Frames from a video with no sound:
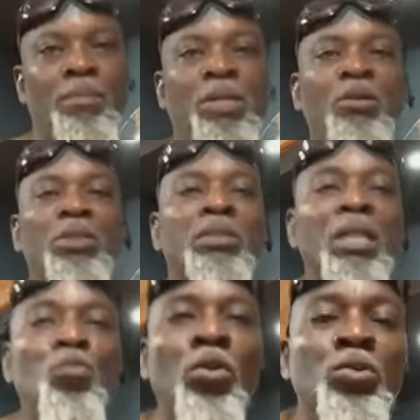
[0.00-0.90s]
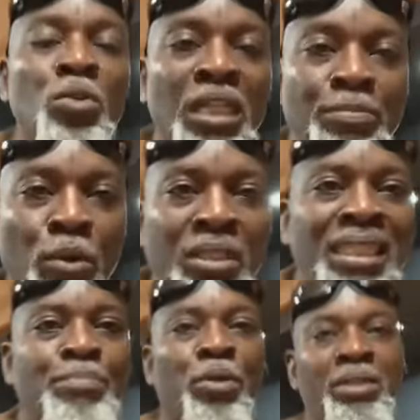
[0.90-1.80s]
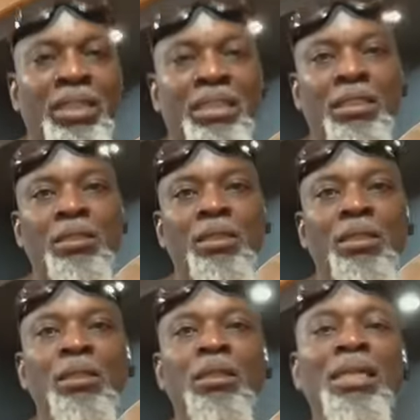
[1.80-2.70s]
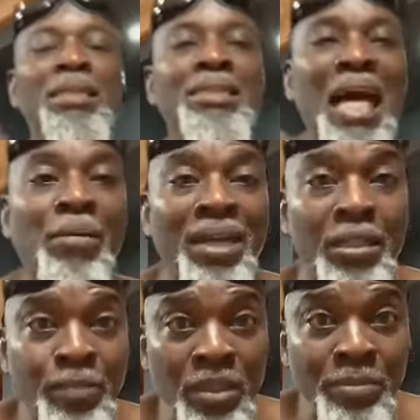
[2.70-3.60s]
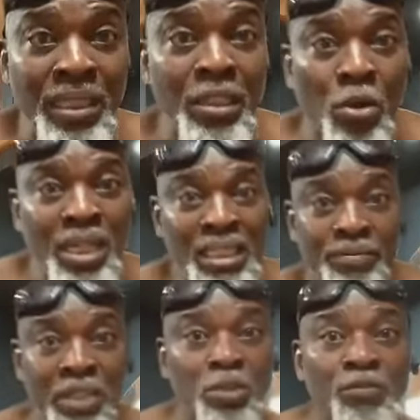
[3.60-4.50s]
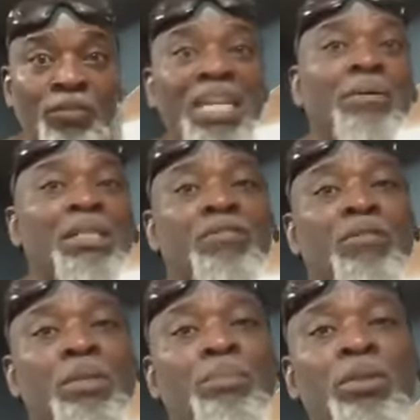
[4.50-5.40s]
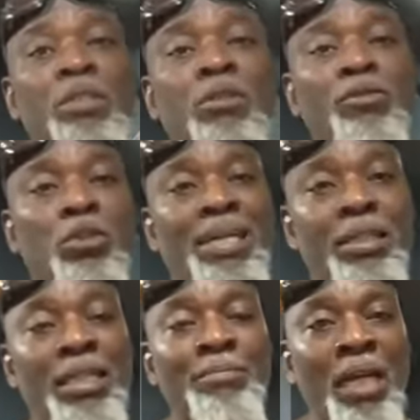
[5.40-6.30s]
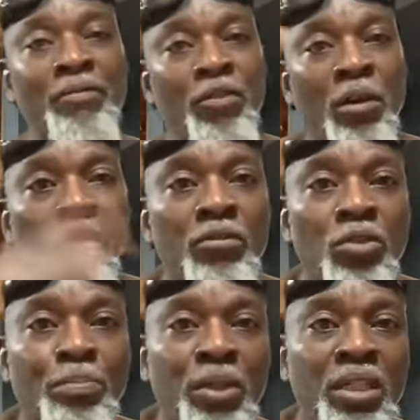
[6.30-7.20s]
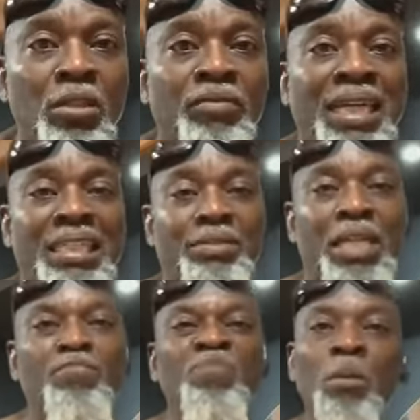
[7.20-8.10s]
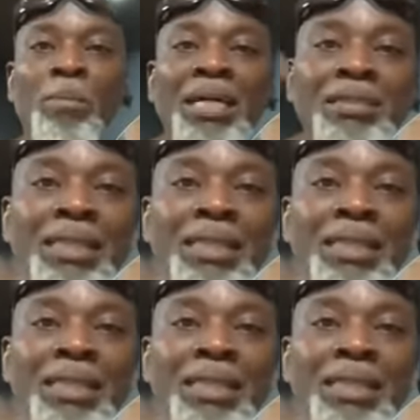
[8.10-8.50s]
because they want to keep us in the bondage. It is our responsibility collectively to free ourselves from the bondage of Yoruba and from your bondage of Nigeria by